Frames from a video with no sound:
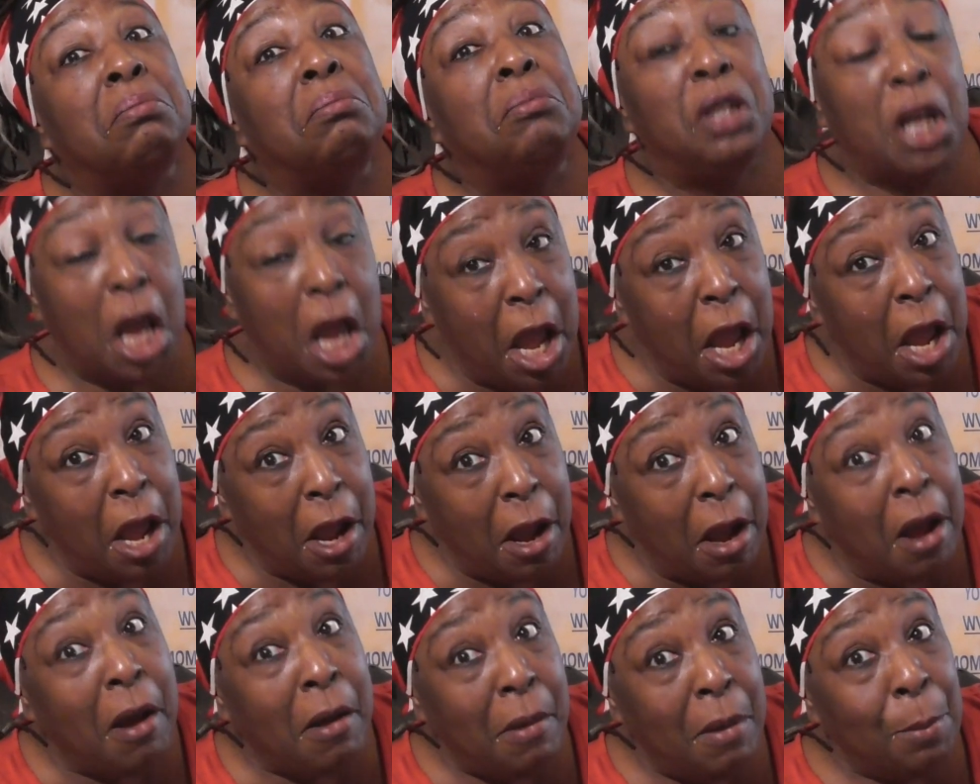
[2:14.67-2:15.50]
Yeah,
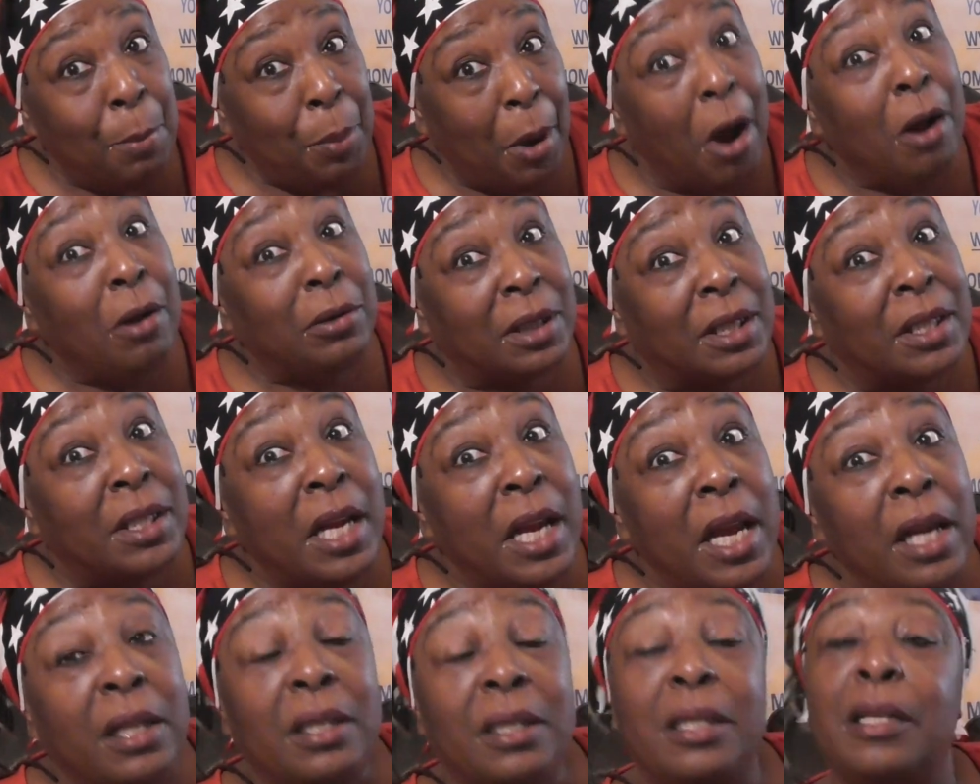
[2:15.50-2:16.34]
part
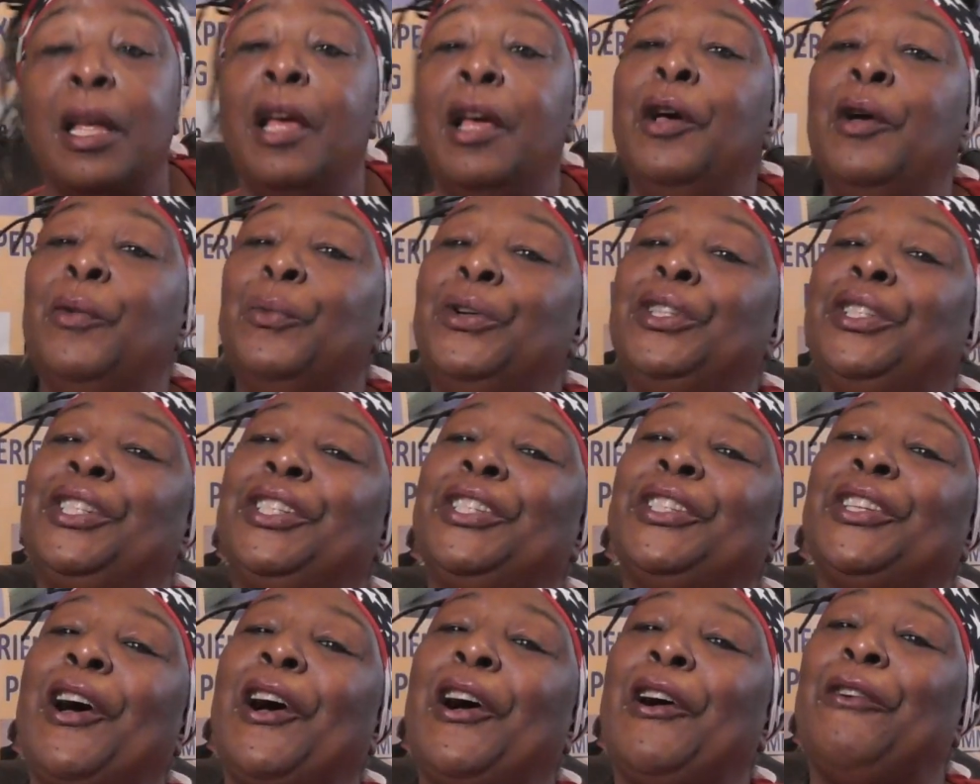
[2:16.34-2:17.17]
six, which
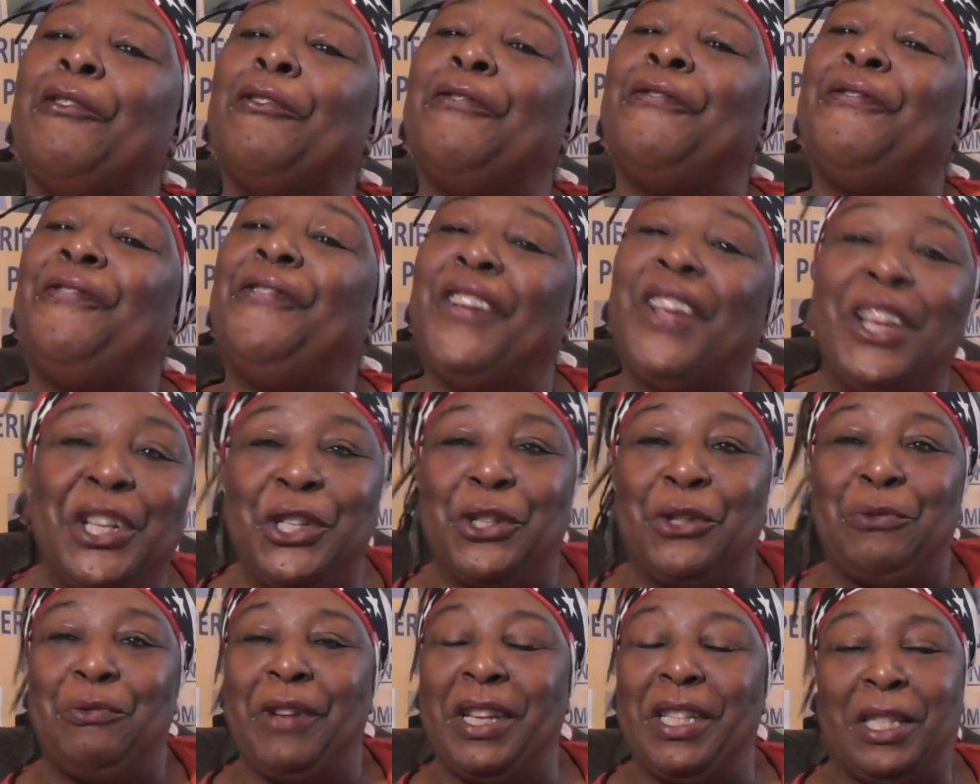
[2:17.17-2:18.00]
is our
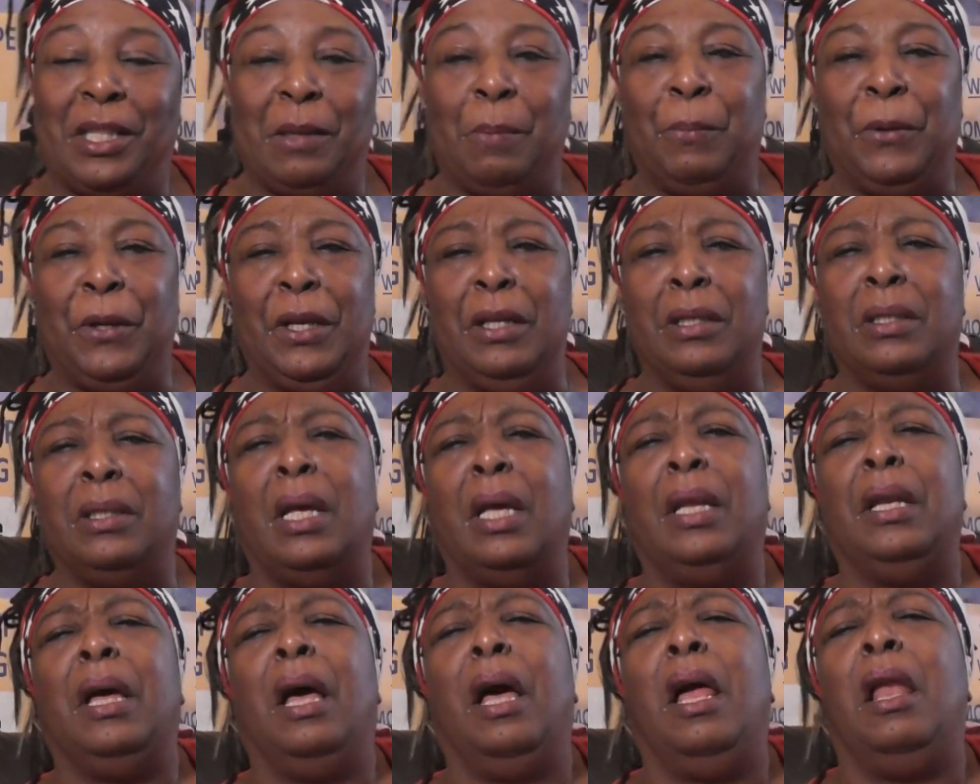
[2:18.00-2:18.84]
fish recipes.
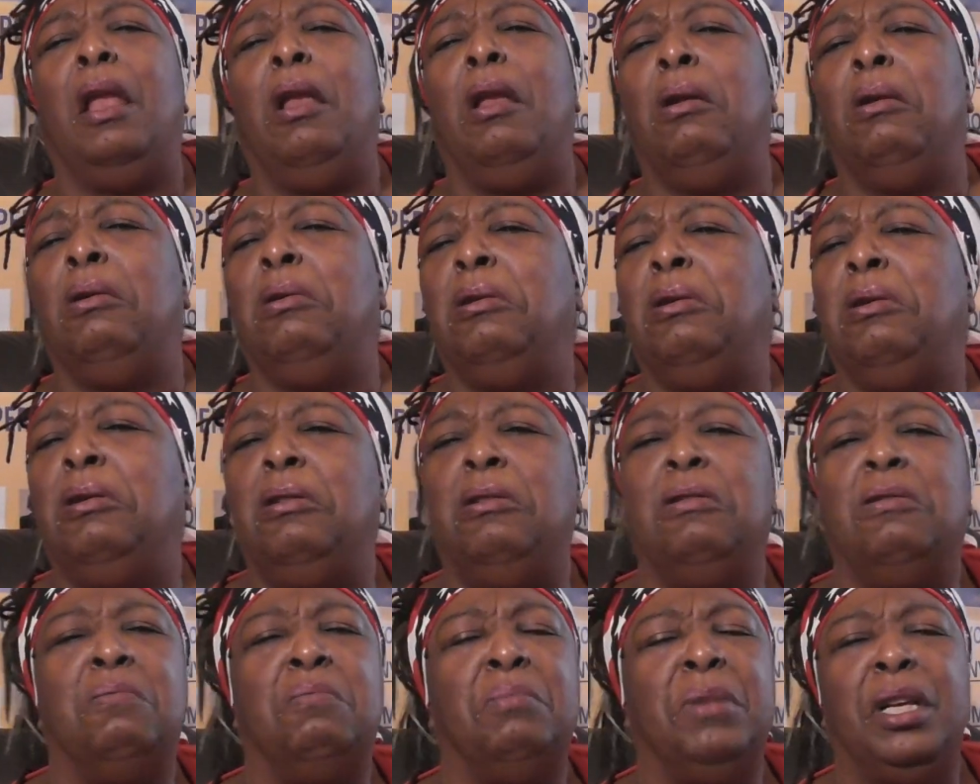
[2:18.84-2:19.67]
And I
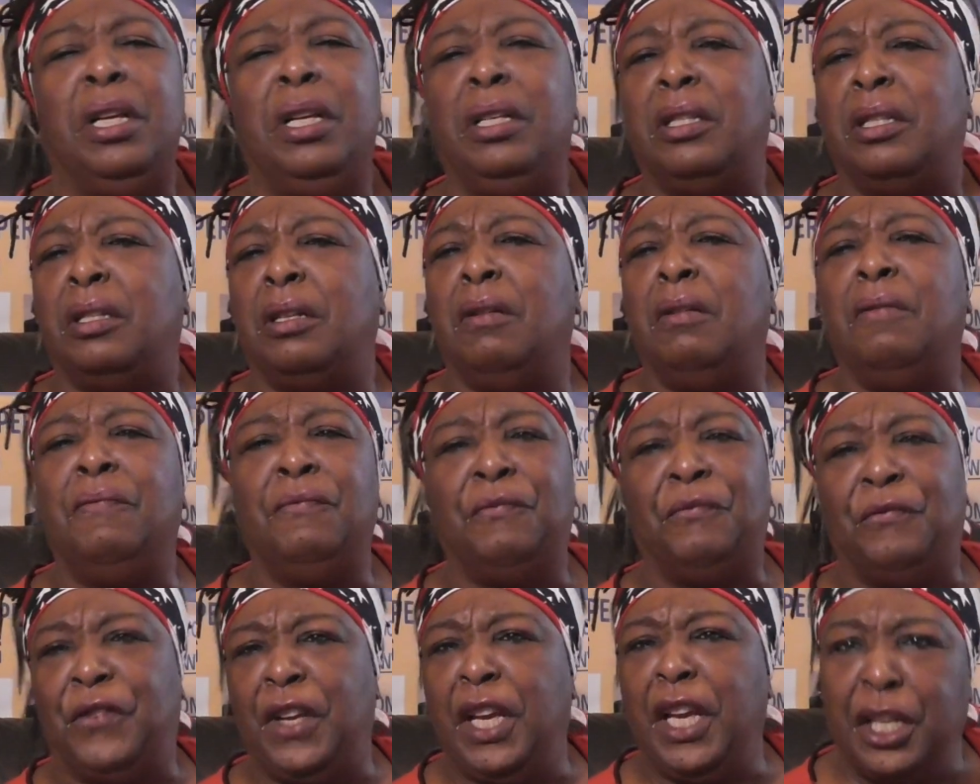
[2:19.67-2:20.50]
love me some
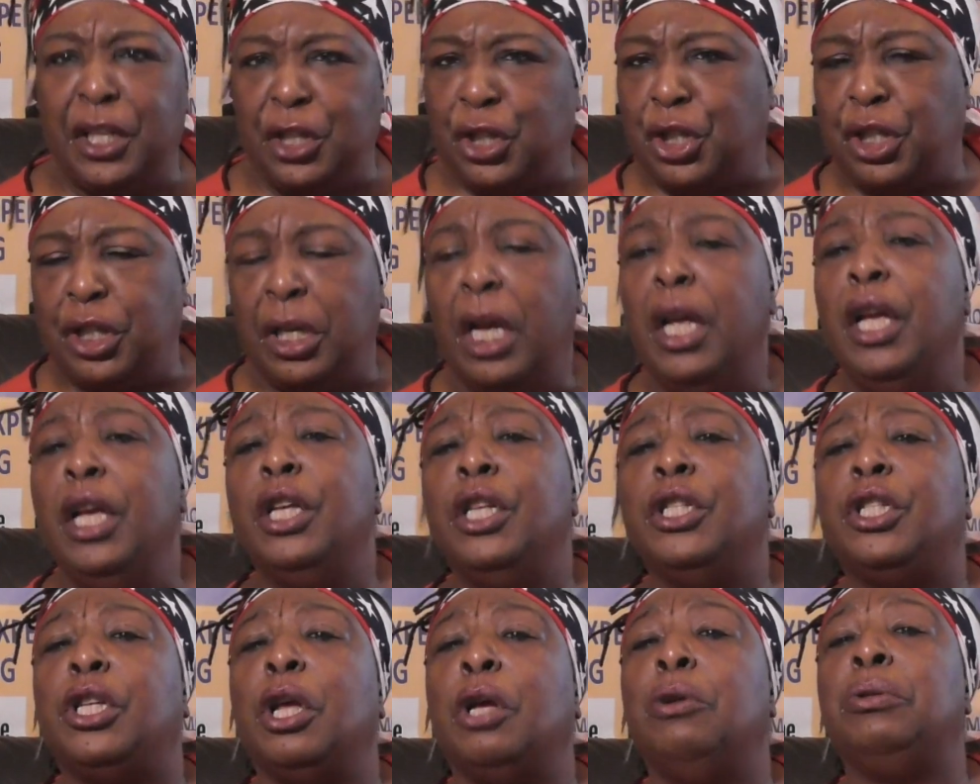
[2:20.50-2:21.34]
fish.
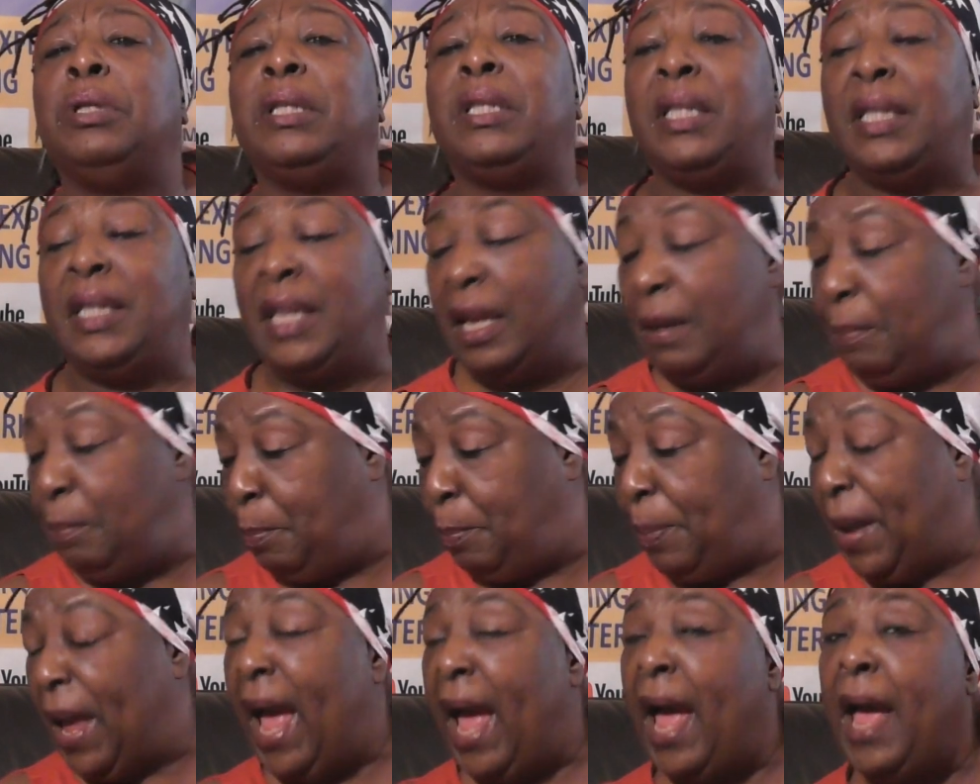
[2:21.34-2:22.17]
So
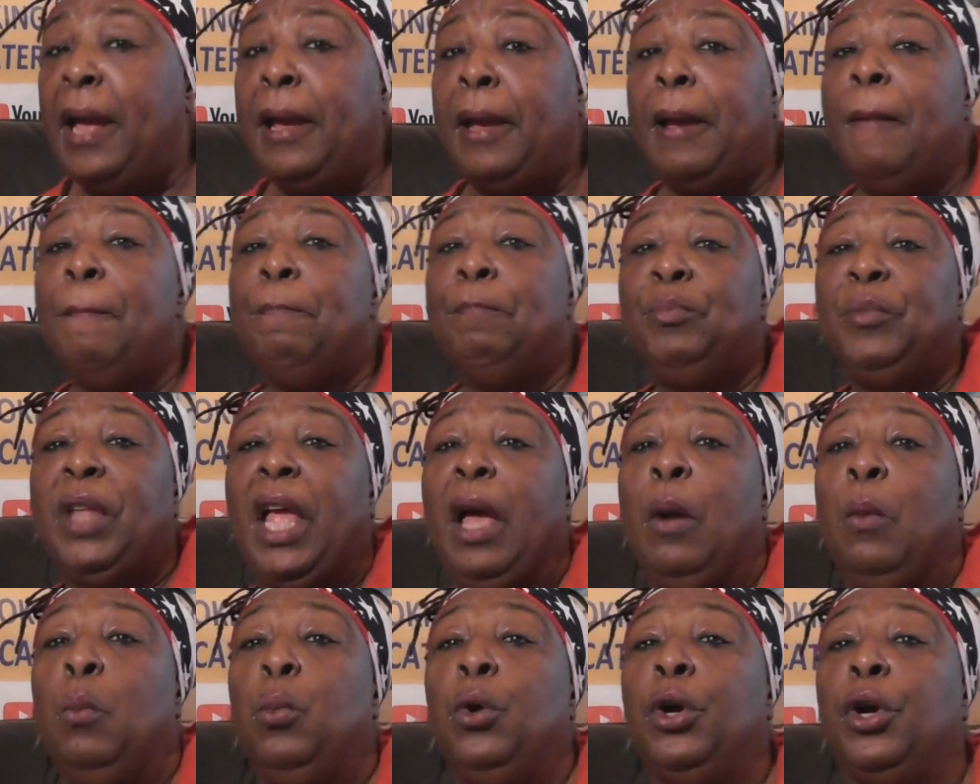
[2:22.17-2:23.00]
sit back
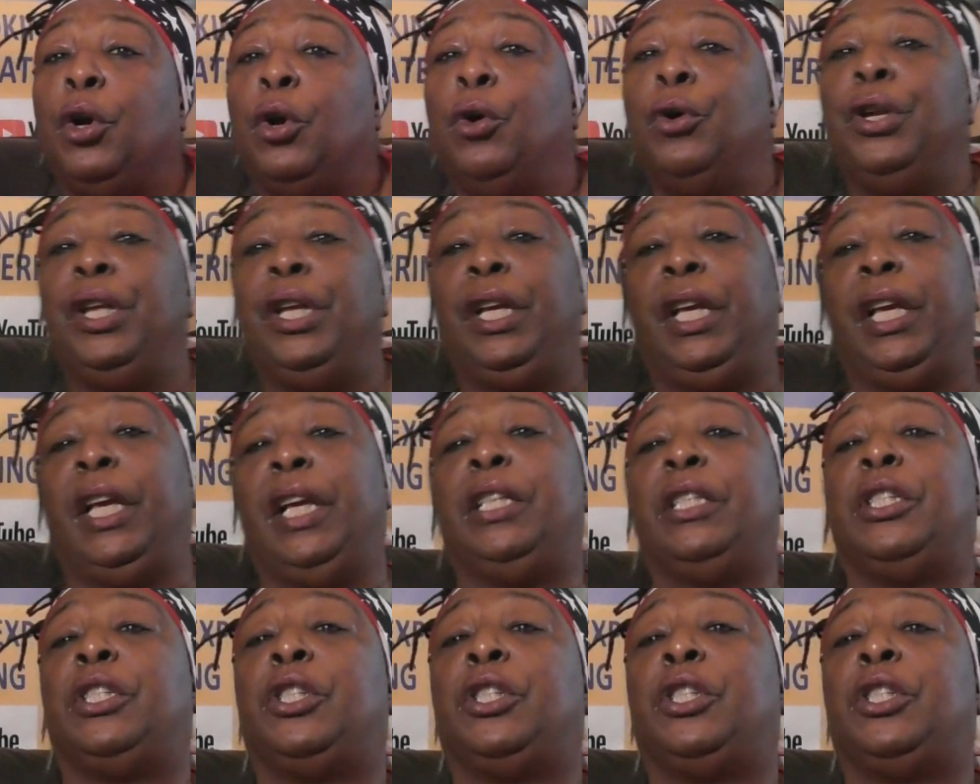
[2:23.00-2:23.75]
and we're going to get